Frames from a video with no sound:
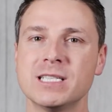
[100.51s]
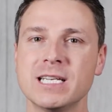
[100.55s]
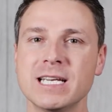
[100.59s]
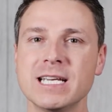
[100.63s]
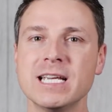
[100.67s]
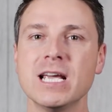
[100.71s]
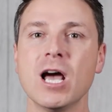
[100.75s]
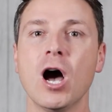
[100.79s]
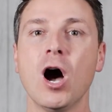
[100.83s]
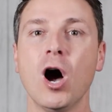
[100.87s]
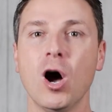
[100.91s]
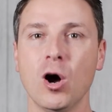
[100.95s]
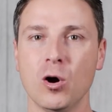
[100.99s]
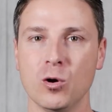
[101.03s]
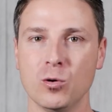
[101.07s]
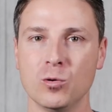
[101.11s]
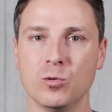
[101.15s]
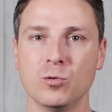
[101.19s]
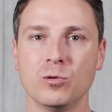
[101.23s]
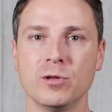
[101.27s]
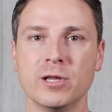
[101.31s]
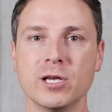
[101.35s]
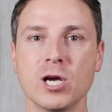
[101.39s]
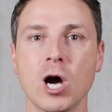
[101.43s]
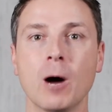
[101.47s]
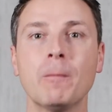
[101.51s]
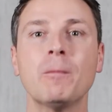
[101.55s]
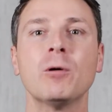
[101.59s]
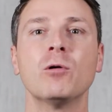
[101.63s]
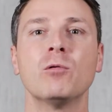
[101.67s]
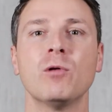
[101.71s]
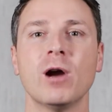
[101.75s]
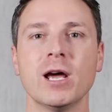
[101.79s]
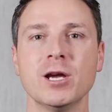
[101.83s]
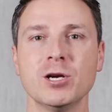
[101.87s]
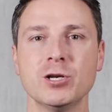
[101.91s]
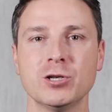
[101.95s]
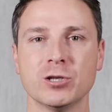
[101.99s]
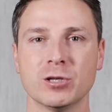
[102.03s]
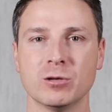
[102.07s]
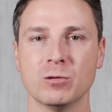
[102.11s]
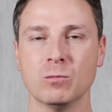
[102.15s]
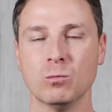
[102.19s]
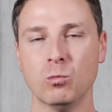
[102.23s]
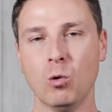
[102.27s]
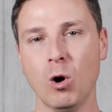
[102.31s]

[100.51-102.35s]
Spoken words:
T-O, the operation,